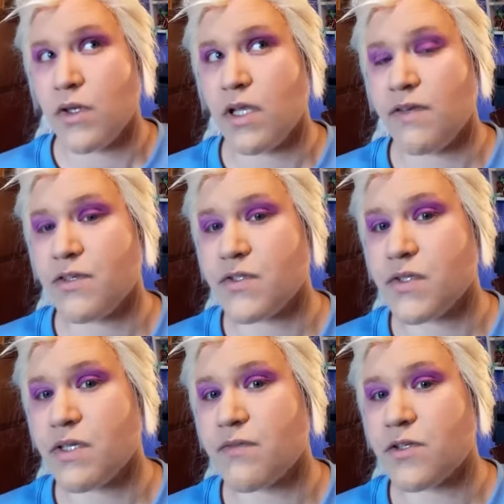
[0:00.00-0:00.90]

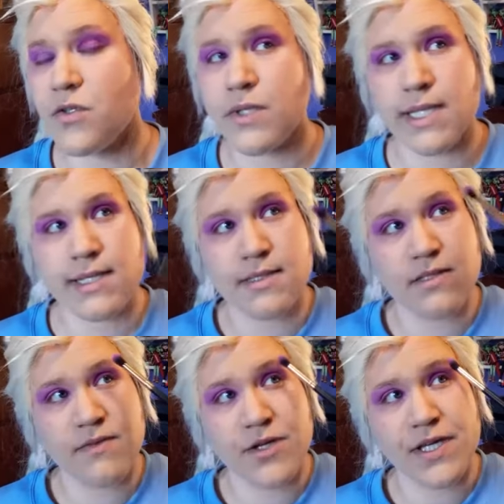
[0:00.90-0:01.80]
Obviously, if you're doing
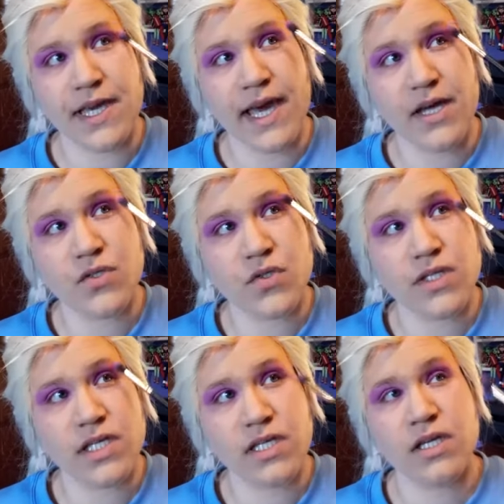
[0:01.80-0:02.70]
this very
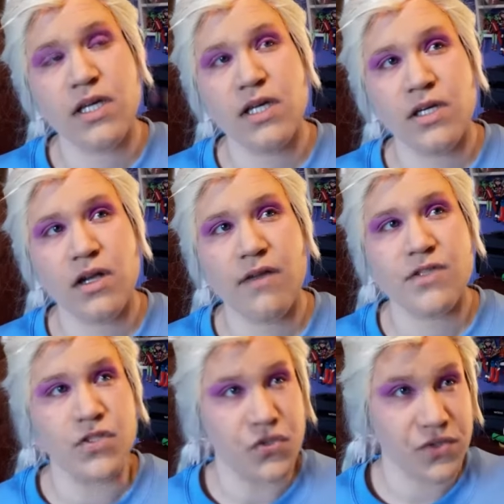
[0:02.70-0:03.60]
casually, you don't have
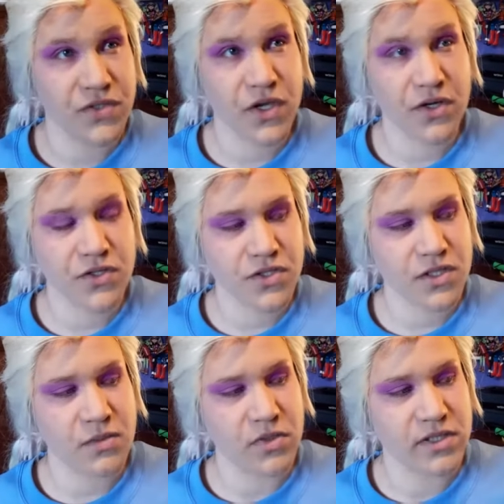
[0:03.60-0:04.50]
to do it as
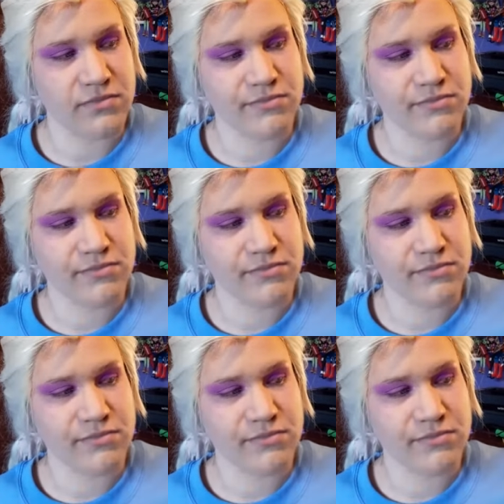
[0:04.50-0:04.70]
garishly, but